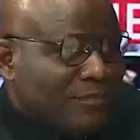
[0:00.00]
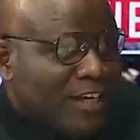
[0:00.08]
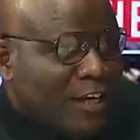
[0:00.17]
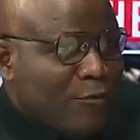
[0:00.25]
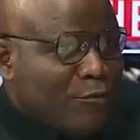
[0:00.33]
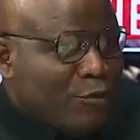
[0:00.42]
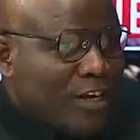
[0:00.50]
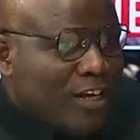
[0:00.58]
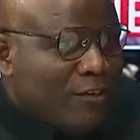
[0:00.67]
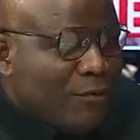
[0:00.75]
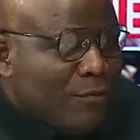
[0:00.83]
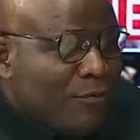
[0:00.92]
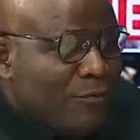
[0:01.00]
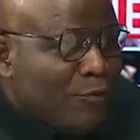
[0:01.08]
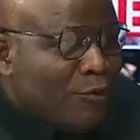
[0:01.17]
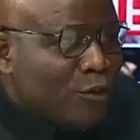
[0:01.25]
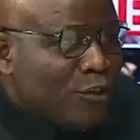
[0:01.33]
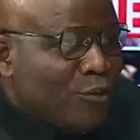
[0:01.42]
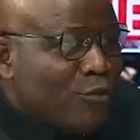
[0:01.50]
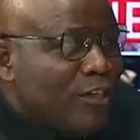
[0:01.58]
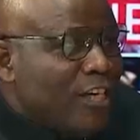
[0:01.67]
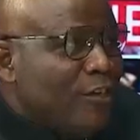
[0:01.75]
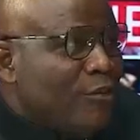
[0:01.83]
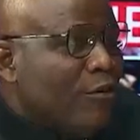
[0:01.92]
if you look at it from a physiological
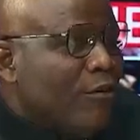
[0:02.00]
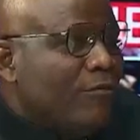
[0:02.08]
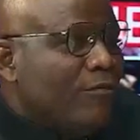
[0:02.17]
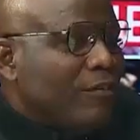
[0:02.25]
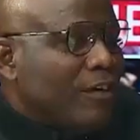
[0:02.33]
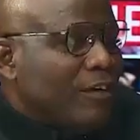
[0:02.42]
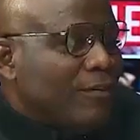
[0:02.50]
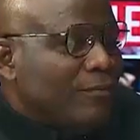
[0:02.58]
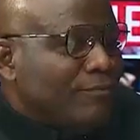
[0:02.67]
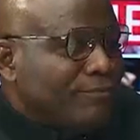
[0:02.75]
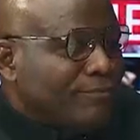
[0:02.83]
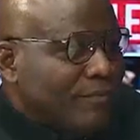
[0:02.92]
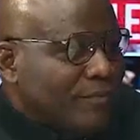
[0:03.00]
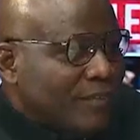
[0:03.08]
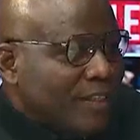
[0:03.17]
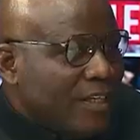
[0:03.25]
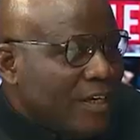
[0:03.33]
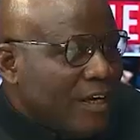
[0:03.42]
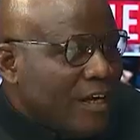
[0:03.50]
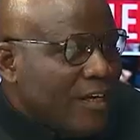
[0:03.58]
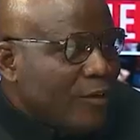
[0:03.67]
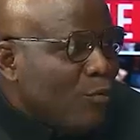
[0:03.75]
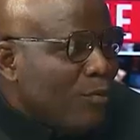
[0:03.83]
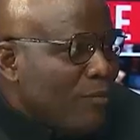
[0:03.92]
need of
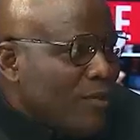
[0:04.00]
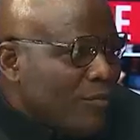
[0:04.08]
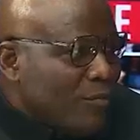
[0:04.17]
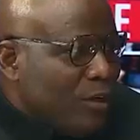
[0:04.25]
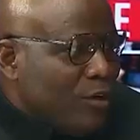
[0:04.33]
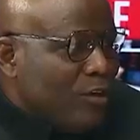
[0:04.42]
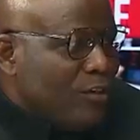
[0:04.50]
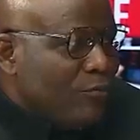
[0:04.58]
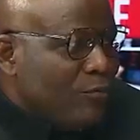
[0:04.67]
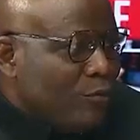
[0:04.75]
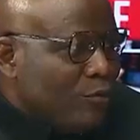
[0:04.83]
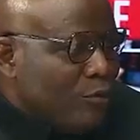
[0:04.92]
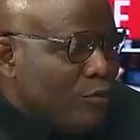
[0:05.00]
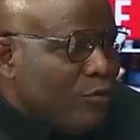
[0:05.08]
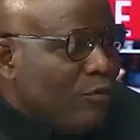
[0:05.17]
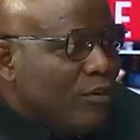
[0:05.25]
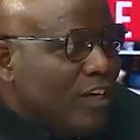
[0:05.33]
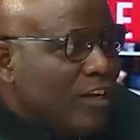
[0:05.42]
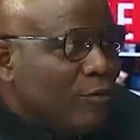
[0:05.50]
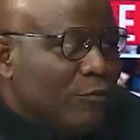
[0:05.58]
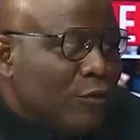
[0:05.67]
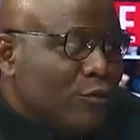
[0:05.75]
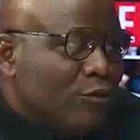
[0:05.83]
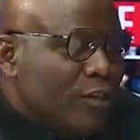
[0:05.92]
the human being, we all need food to grow and, of
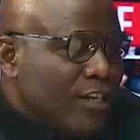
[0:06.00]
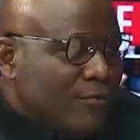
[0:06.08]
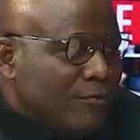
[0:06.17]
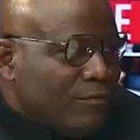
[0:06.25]
course, to live.